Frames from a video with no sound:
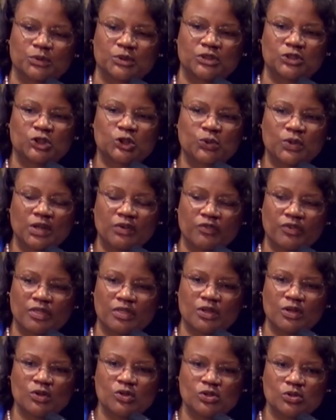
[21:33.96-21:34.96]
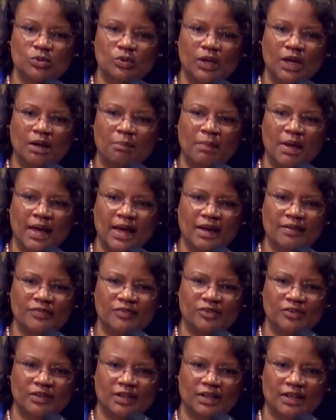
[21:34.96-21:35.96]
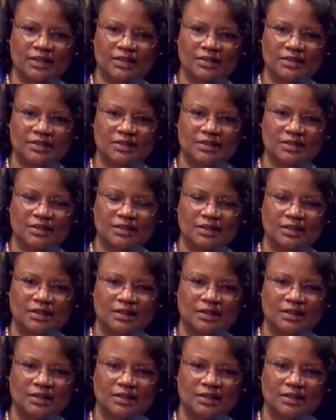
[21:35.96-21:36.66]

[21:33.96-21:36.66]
we're doing for those who come after us.